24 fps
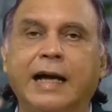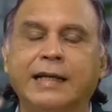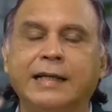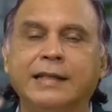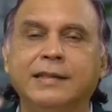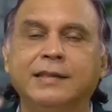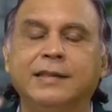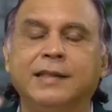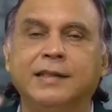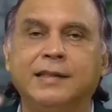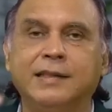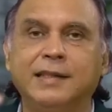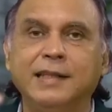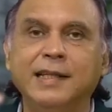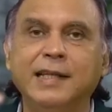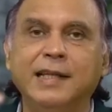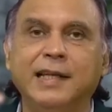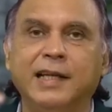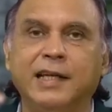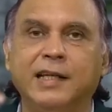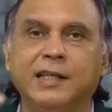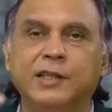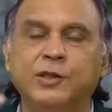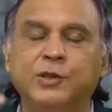in their
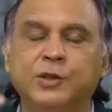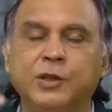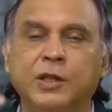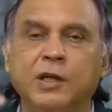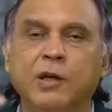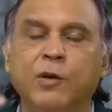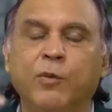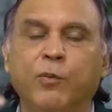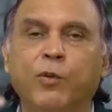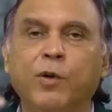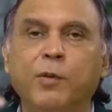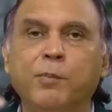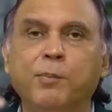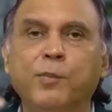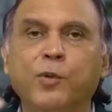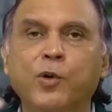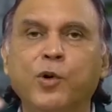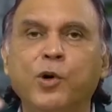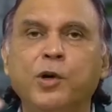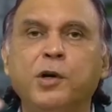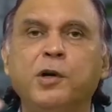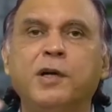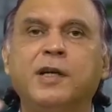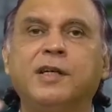teenage were
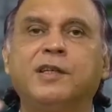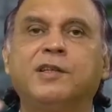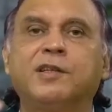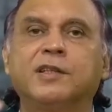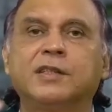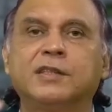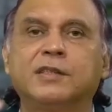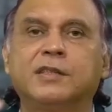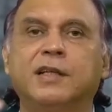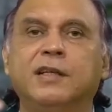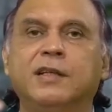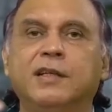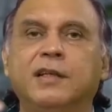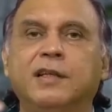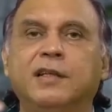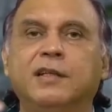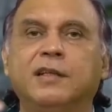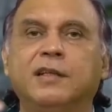more interested in